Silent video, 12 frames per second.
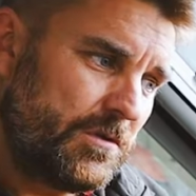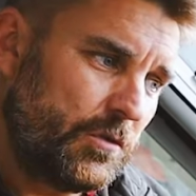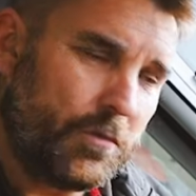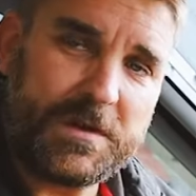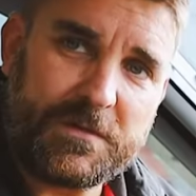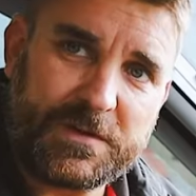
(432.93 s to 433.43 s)

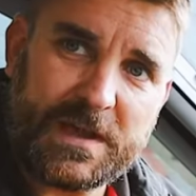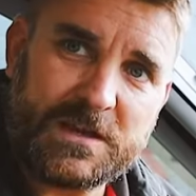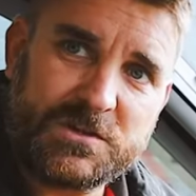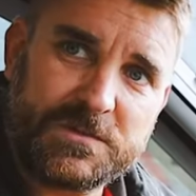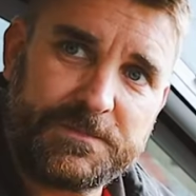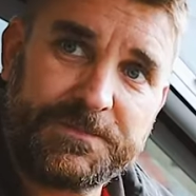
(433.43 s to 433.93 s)
your
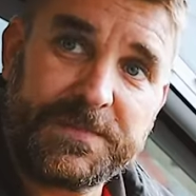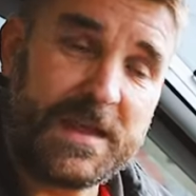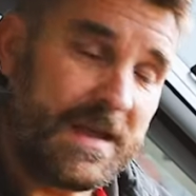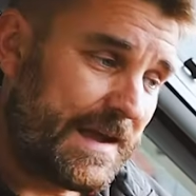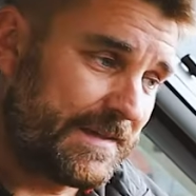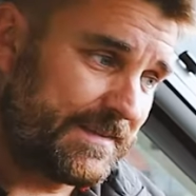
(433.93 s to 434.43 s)
navigation.
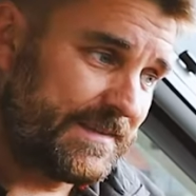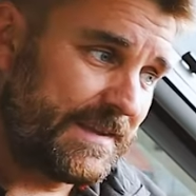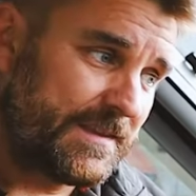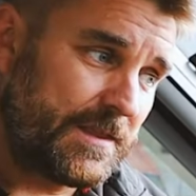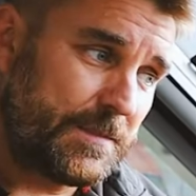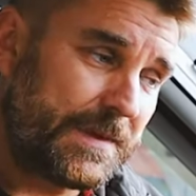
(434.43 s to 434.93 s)
As I
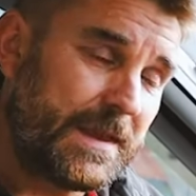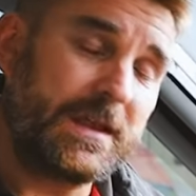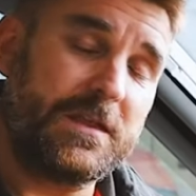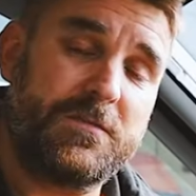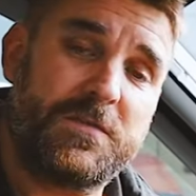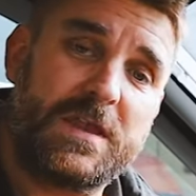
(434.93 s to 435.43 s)
said at the
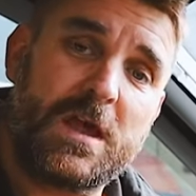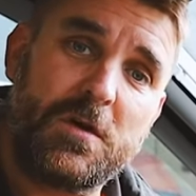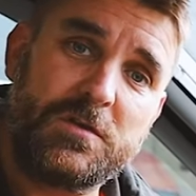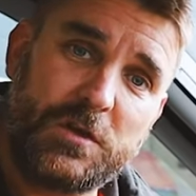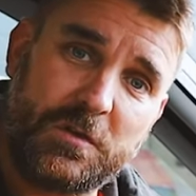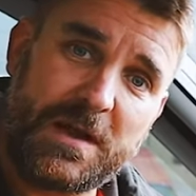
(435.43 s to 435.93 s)
beginning of the
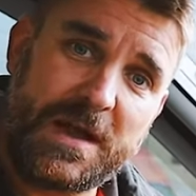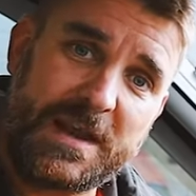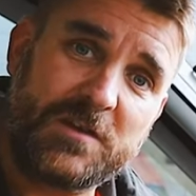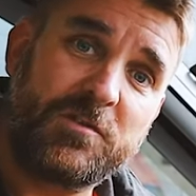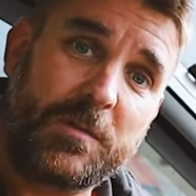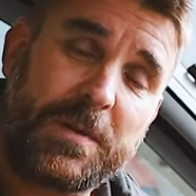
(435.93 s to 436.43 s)
video, you can
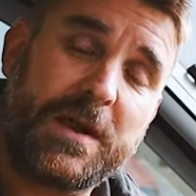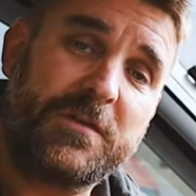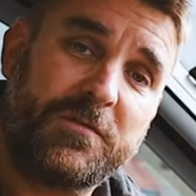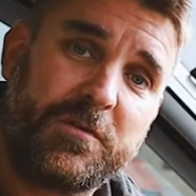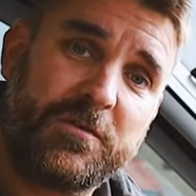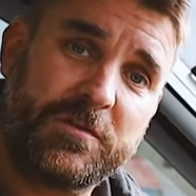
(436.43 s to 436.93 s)
actually pay
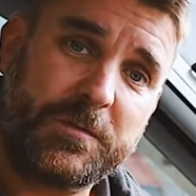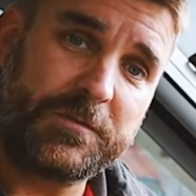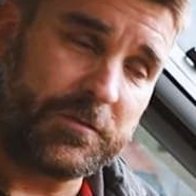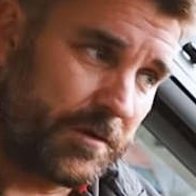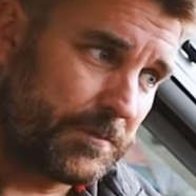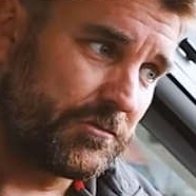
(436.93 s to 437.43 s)
for a
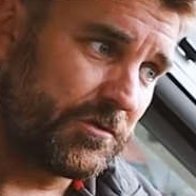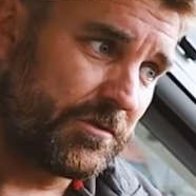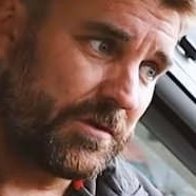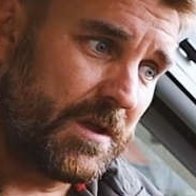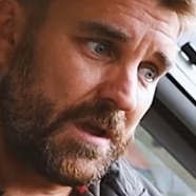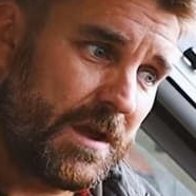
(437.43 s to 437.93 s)

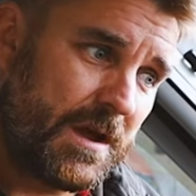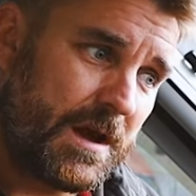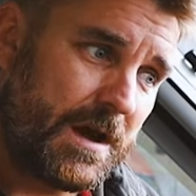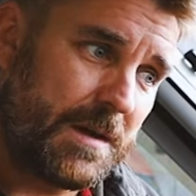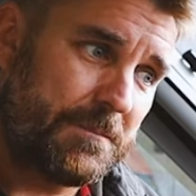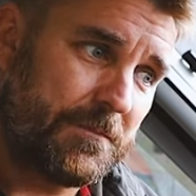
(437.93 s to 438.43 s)
subscription
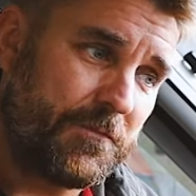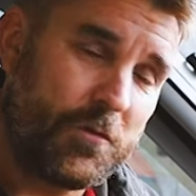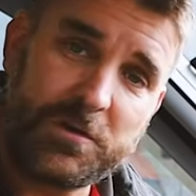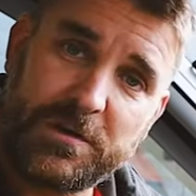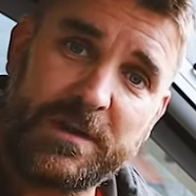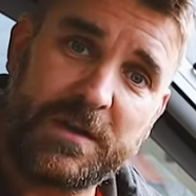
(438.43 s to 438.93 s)
um,
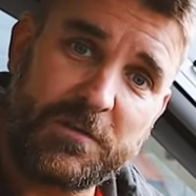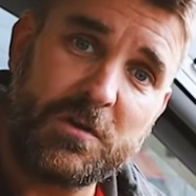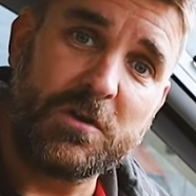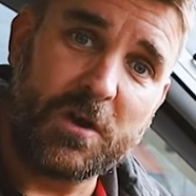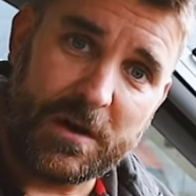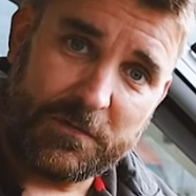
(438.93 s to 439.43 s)
for you to give you
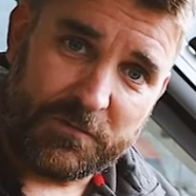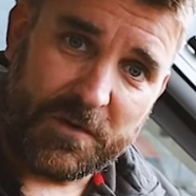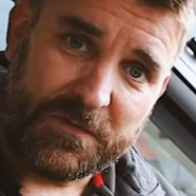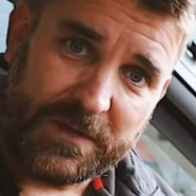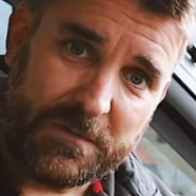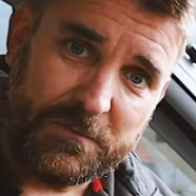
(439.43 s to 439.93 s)
live traffic